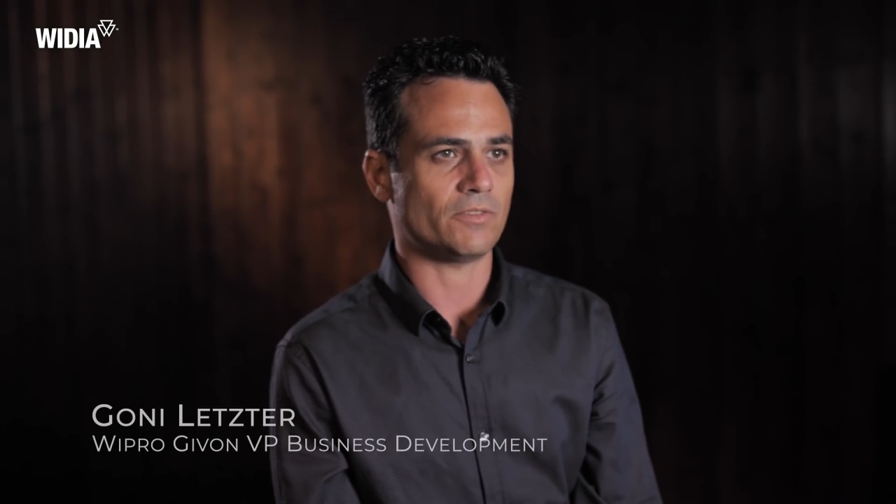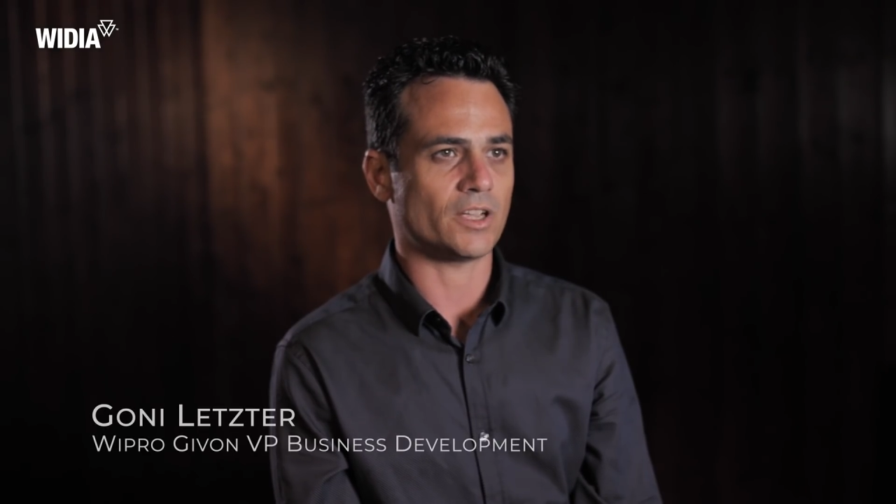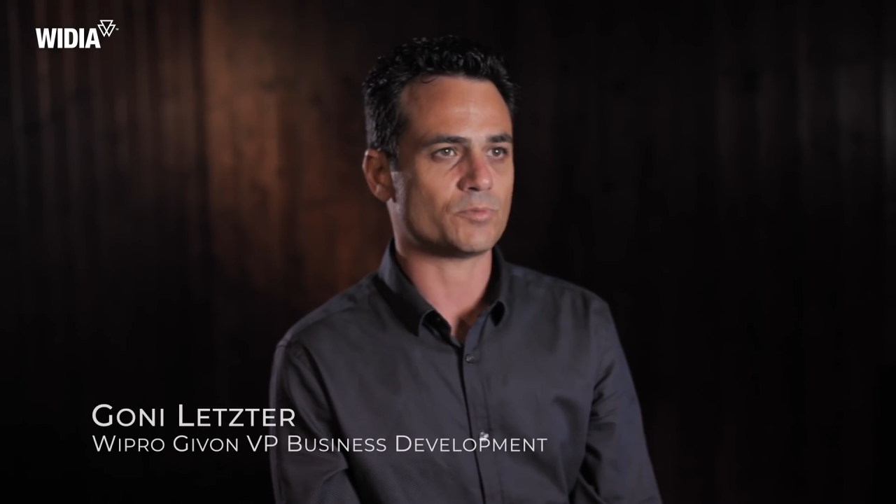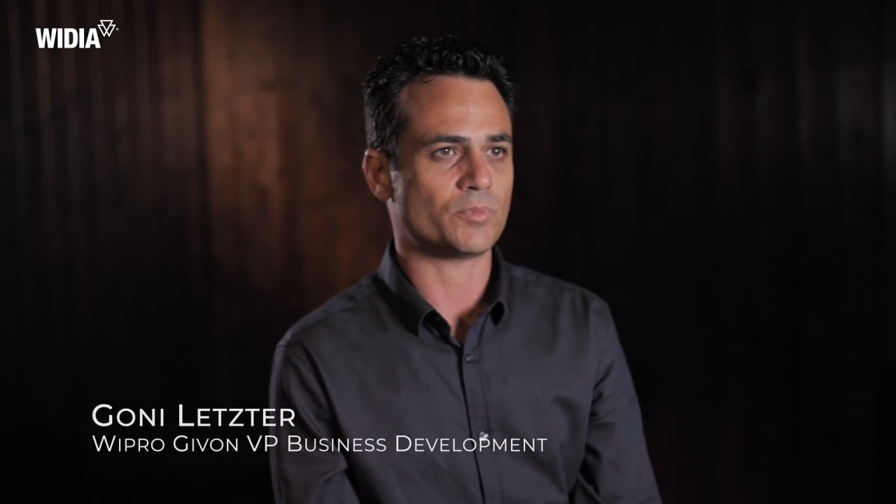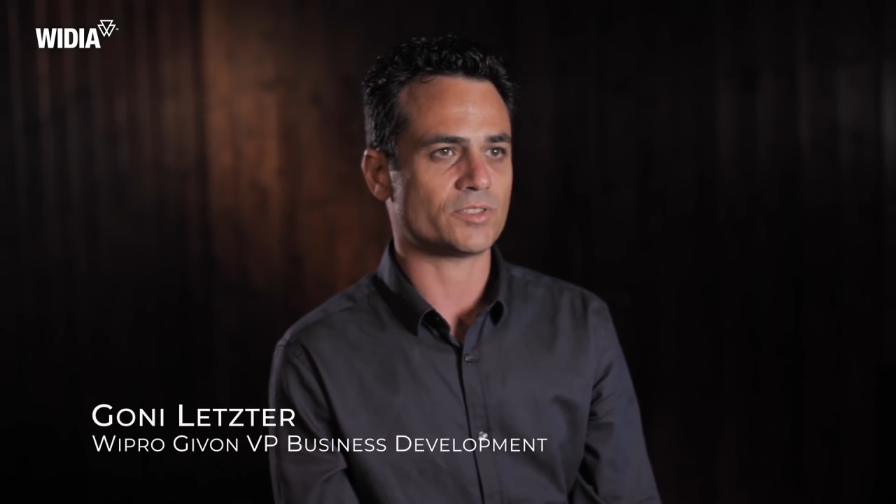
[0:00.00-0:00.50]

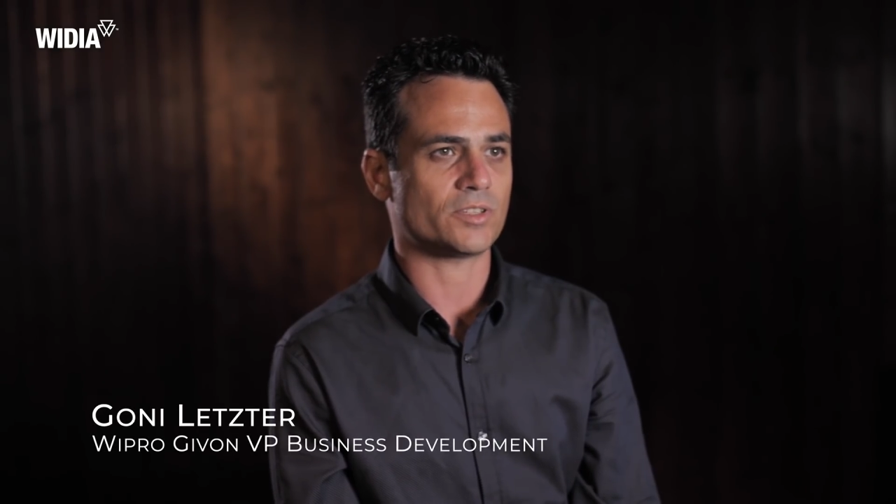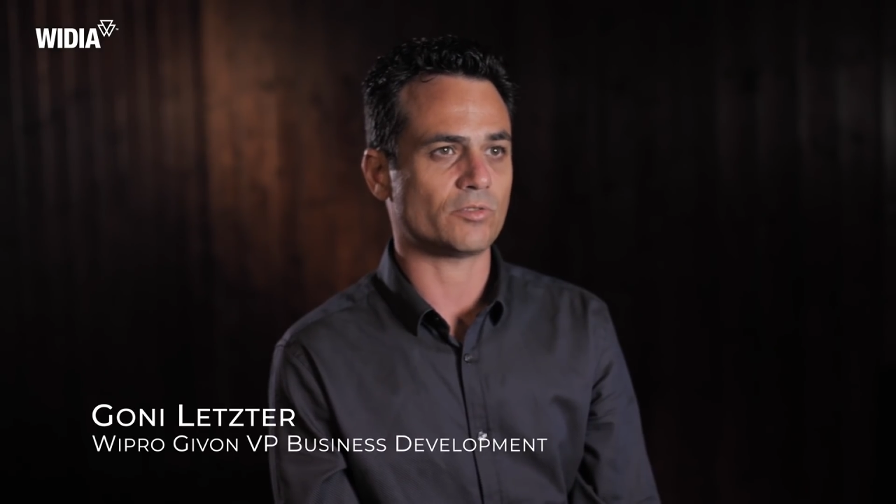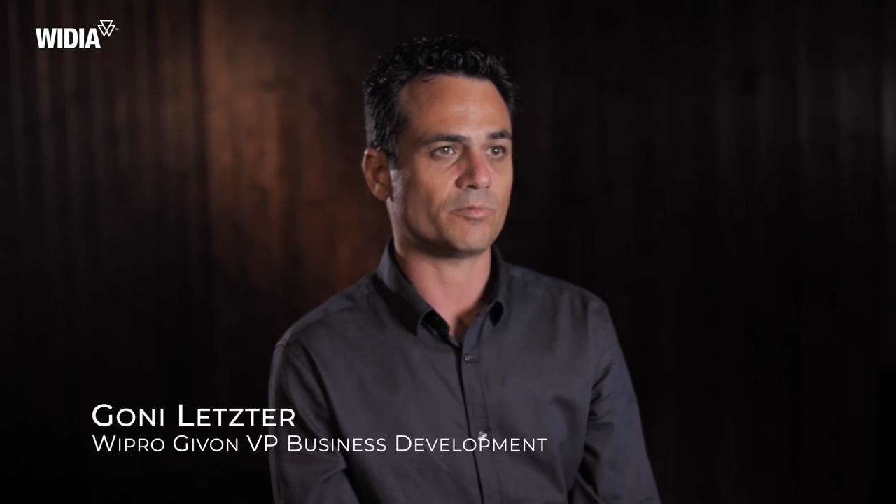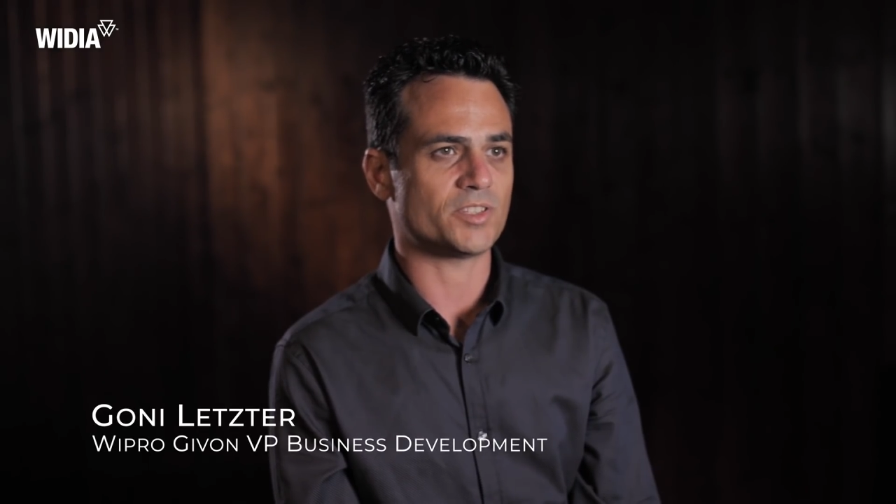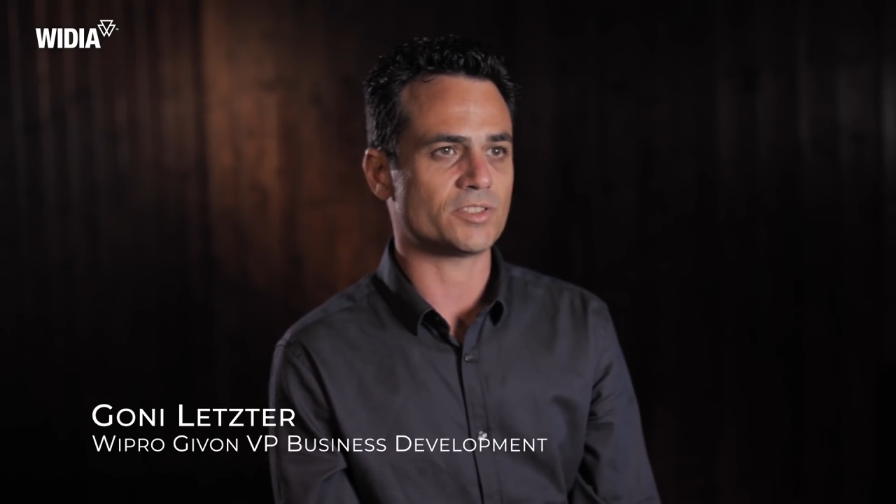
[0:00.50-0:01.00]
Vice
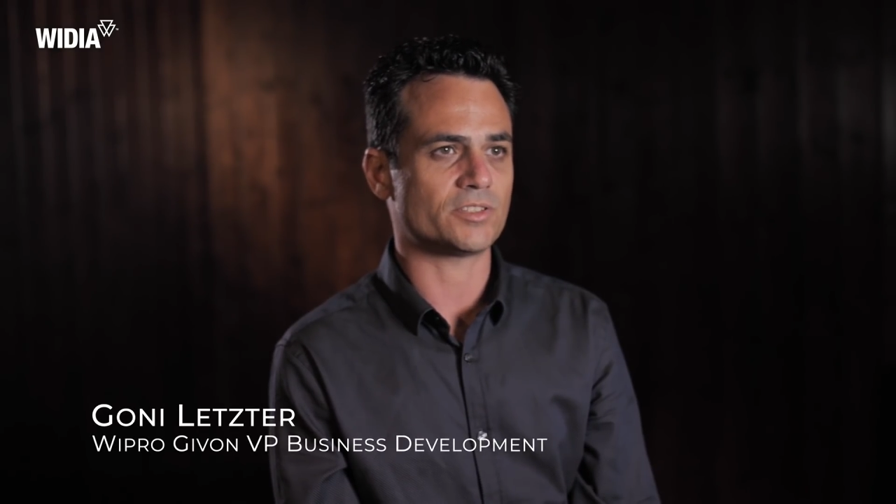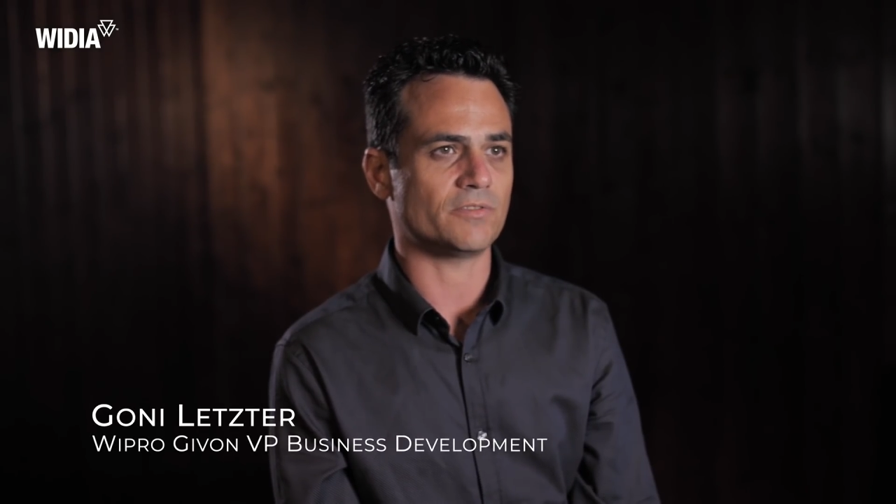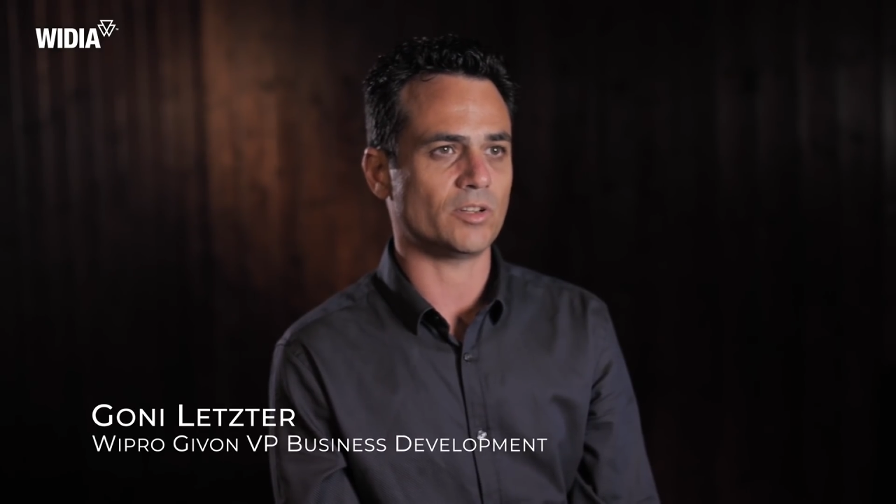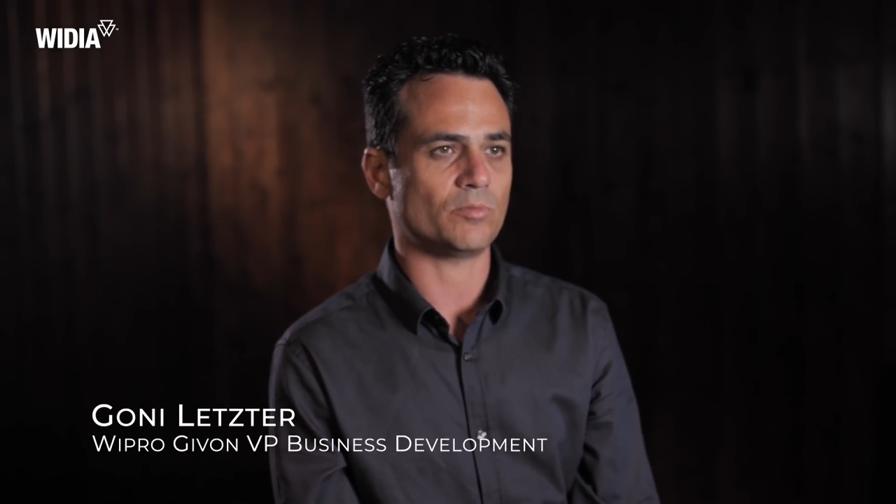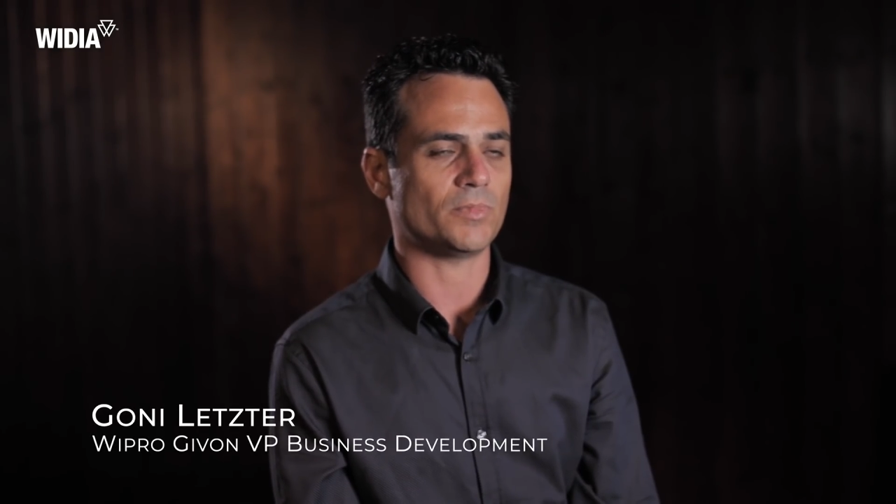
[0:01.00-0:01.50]
President of Business
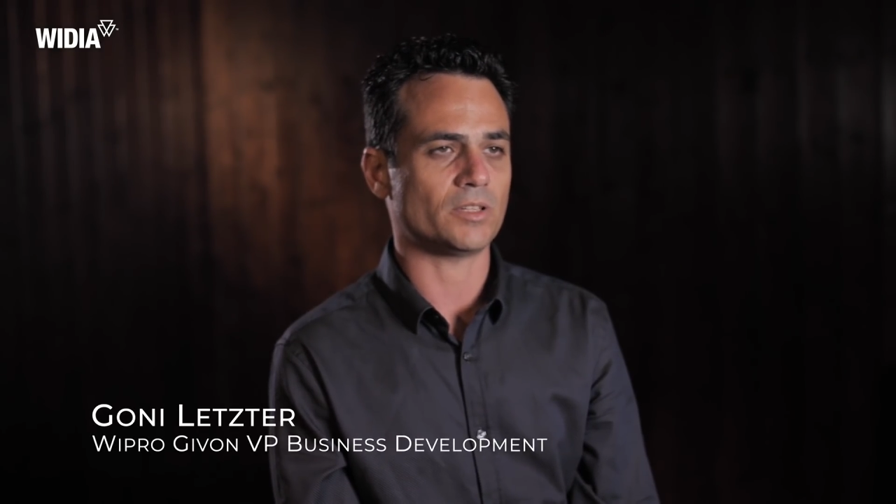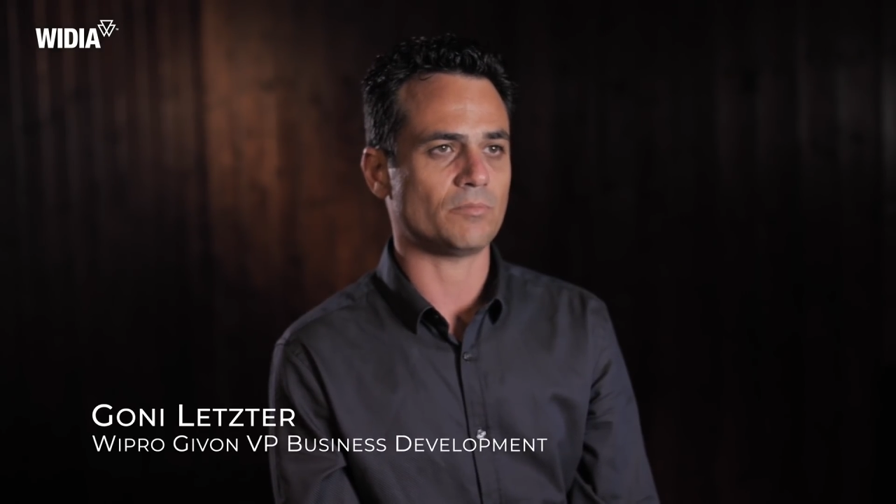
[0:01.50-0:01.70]
Development